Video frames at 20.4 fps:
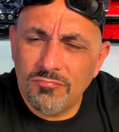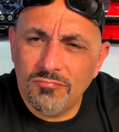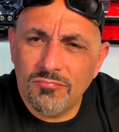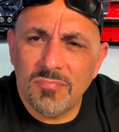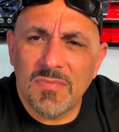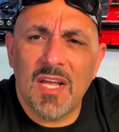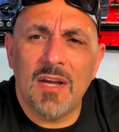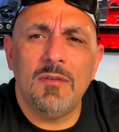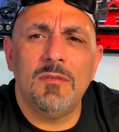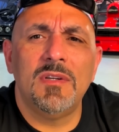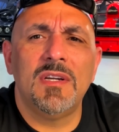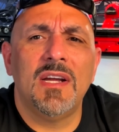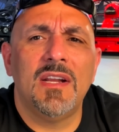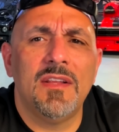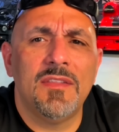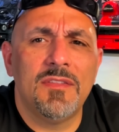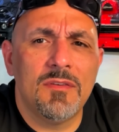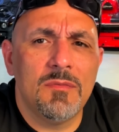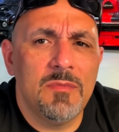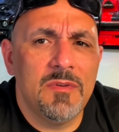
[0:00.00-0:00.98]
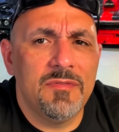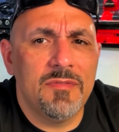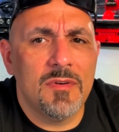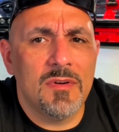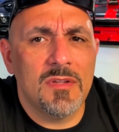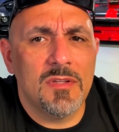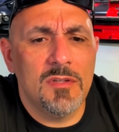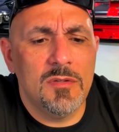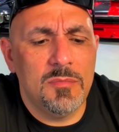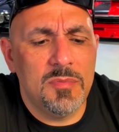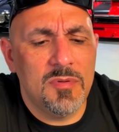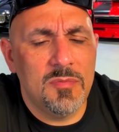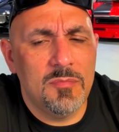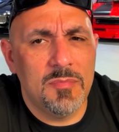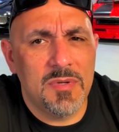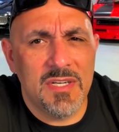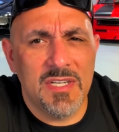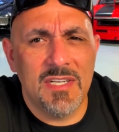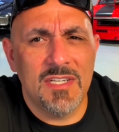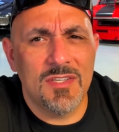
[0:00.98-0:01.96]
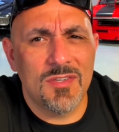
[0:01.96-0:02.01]
That one kind of threw me for a loop,
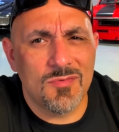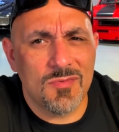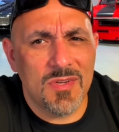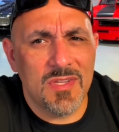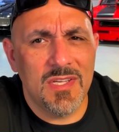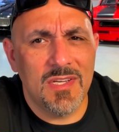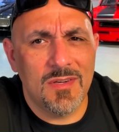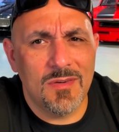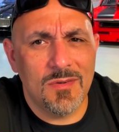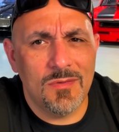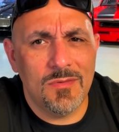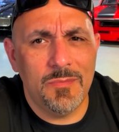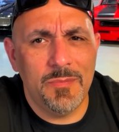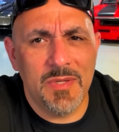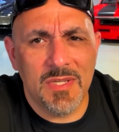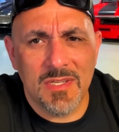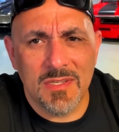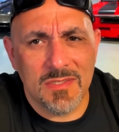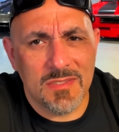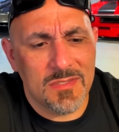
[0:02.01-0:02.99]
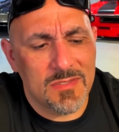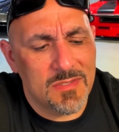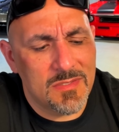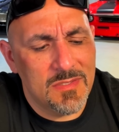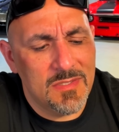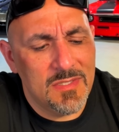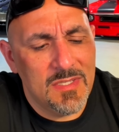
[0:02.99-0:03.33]
but it is really cool because